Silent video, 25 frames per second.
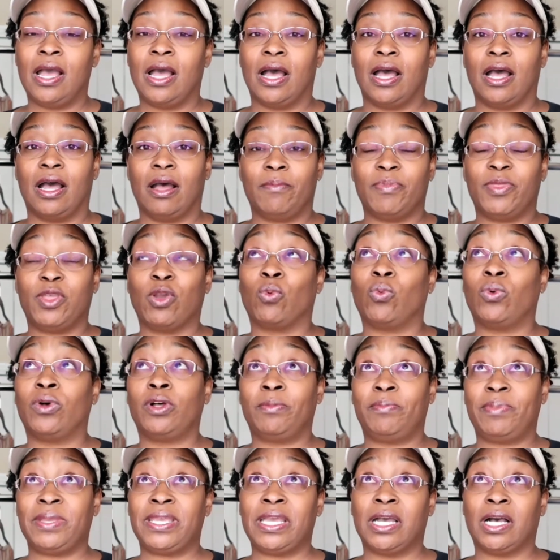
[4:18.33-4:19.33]
There
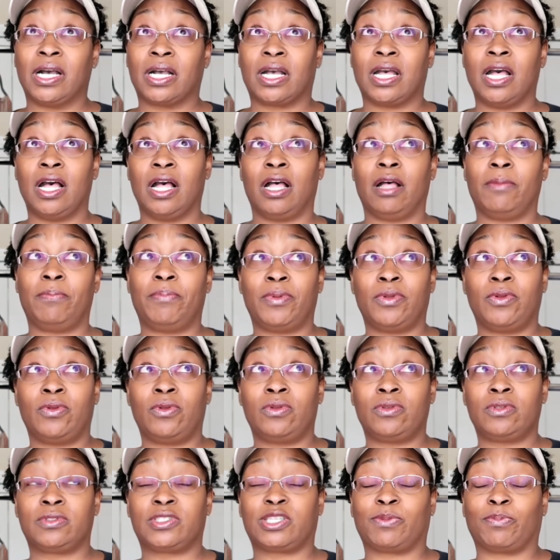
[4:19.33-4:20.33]
will be a
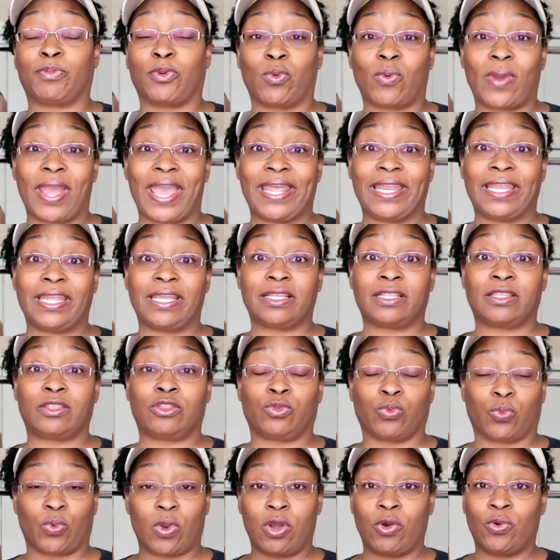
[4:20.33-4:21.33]
couple sporadic
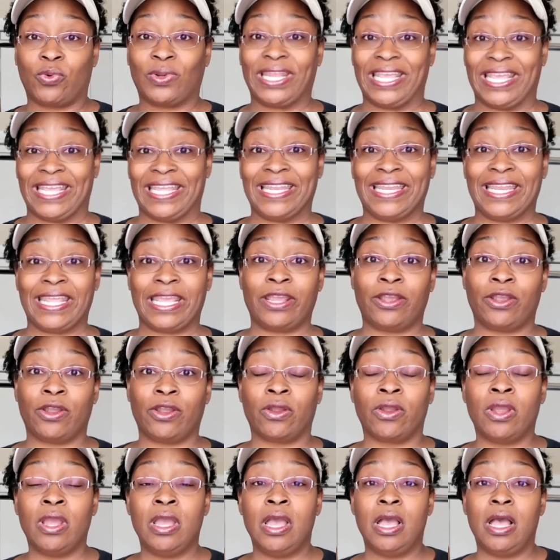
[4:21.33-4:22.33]
thrown in
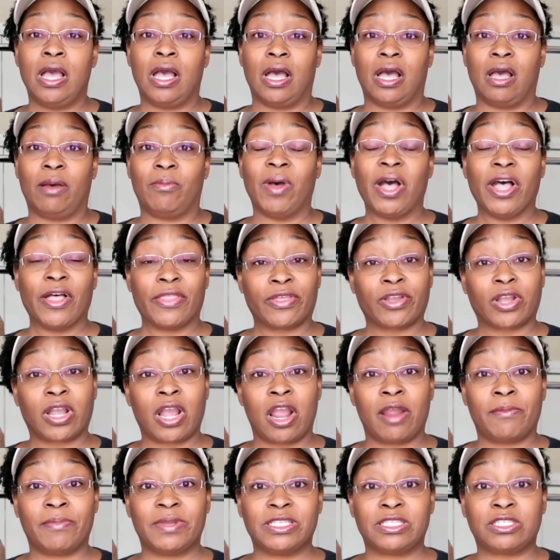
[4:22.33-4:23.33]
there, other
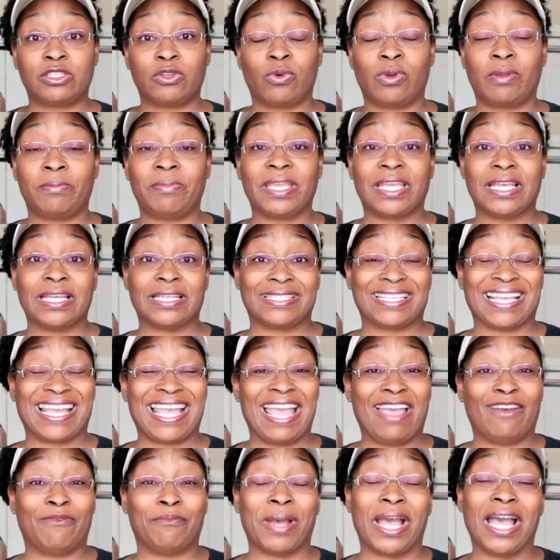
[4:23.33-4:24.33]
garment sewing, because I
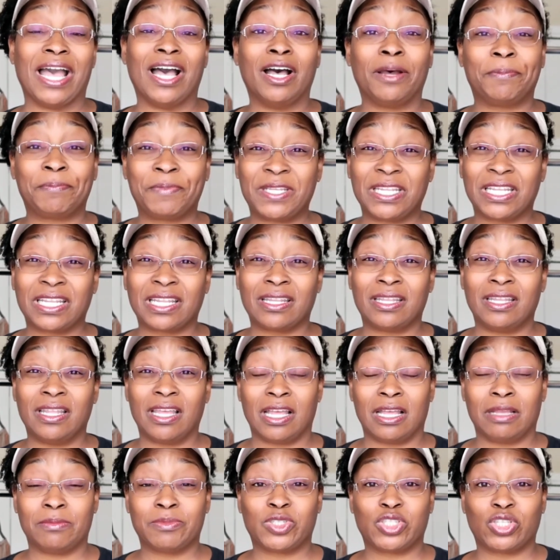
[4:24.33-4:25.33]
have my Upton
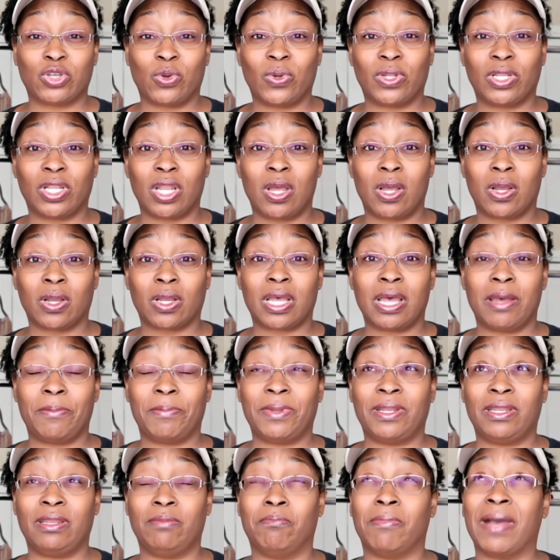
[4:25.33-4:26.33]
sew along
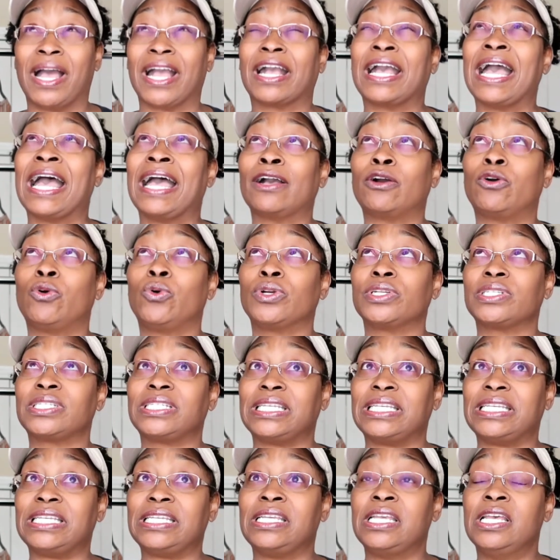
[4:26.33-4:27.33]
coming, my
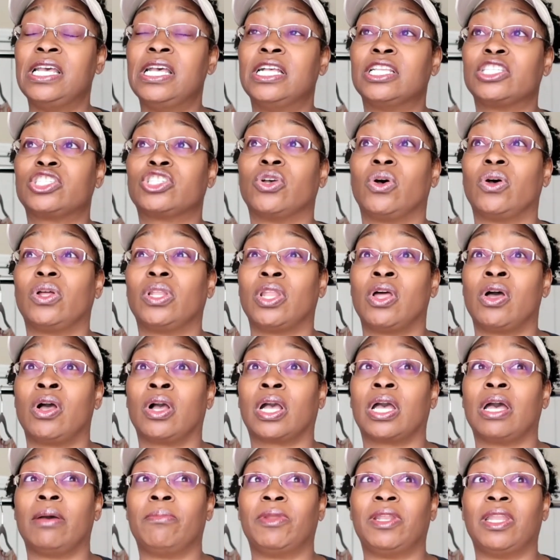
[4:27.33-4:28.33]
Concord T sew
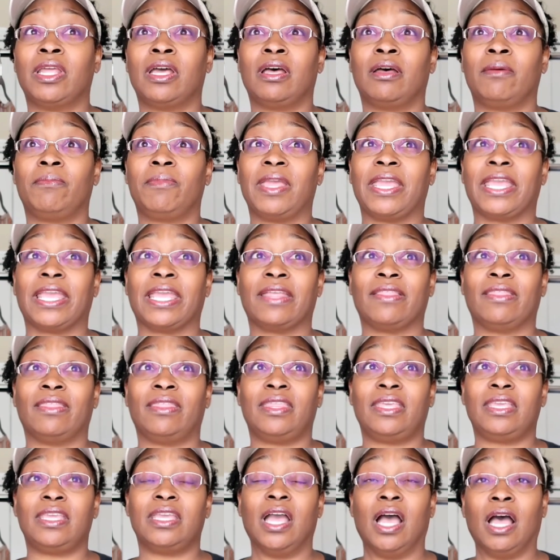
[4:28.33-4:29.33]
along coming up,
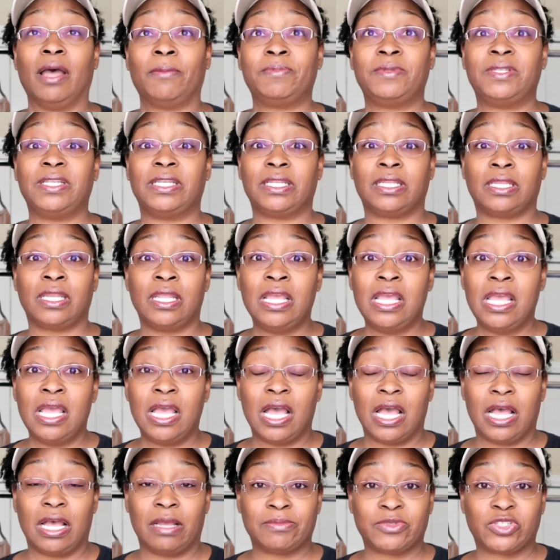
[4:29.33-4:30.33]
and the Upton
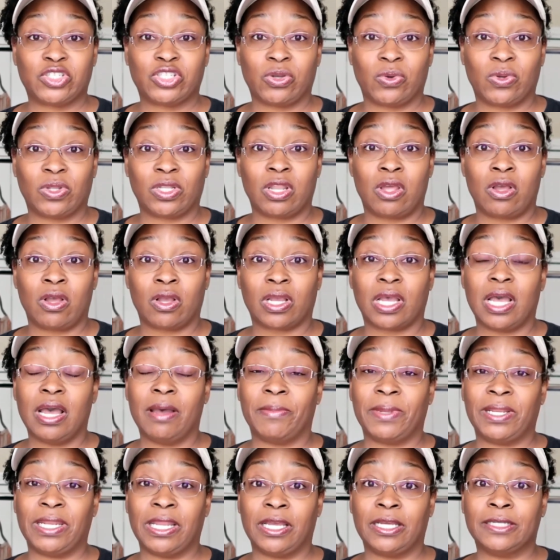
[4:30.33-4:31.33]
sew along
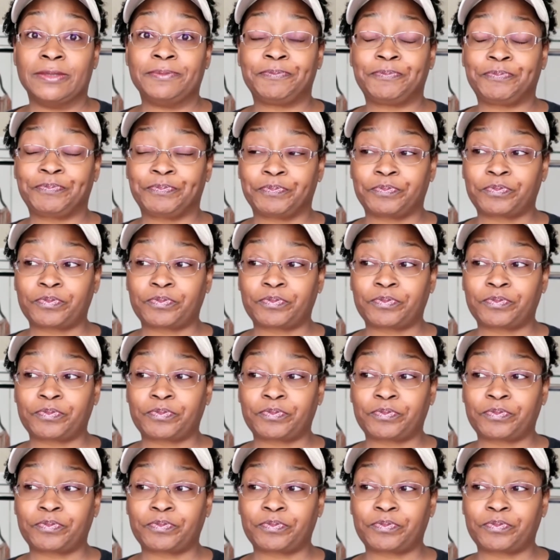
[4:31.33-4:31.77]
coming up